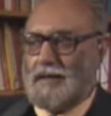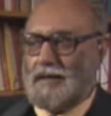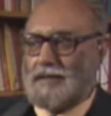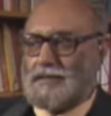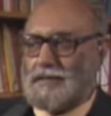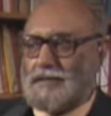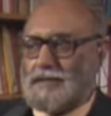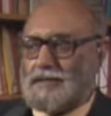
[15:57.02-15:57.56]

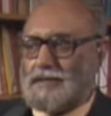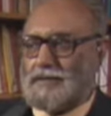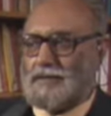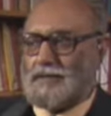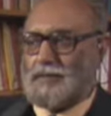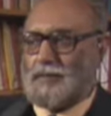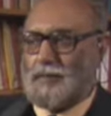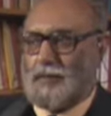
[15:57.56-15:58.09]
sessions
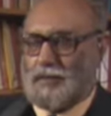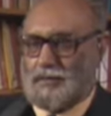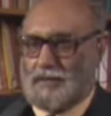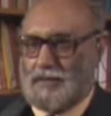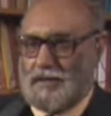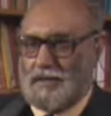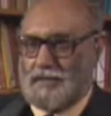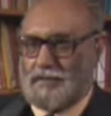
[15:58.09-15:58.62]
on pure
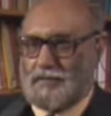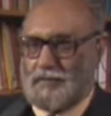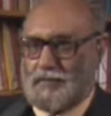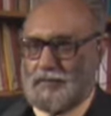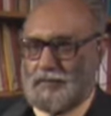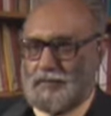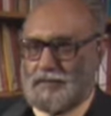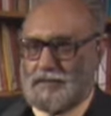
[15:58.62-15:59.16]
science,
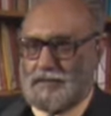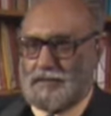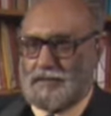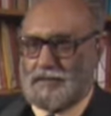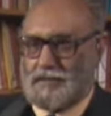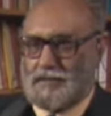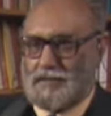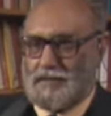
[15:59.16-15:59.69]
pure
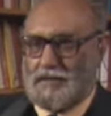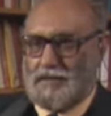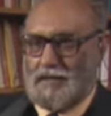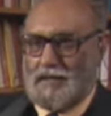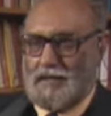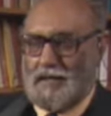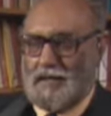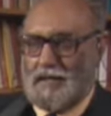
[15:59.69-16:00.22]
physics.
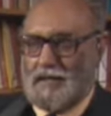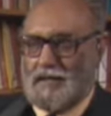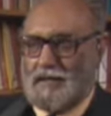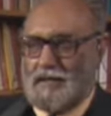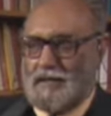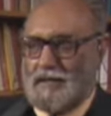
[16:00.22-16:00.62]
And